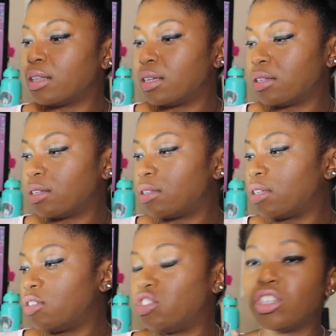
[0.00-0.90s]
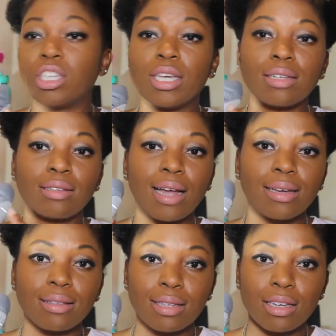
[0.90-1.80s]
This is the GTS
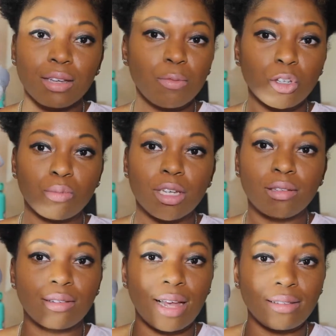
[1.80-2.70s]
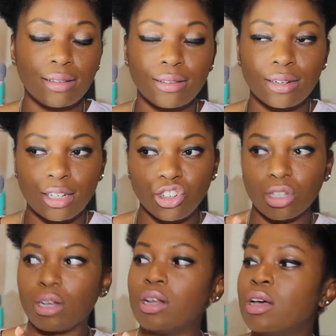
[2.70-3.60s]
19, which means 19th
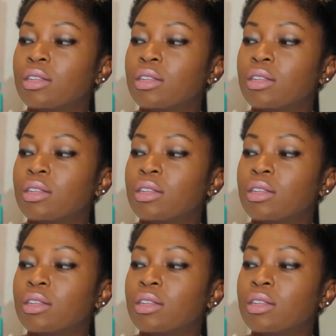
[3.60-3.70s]
edition.